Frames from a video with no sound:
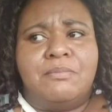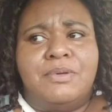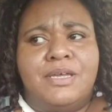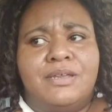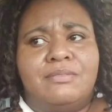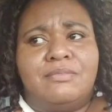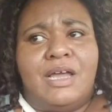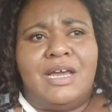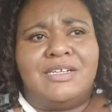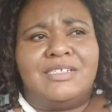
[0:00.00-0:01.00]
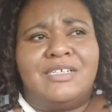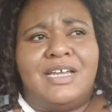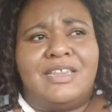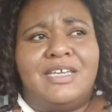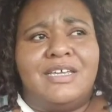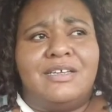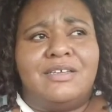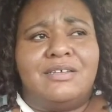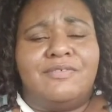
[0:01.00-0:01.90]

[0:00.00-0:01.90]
but honestly, I think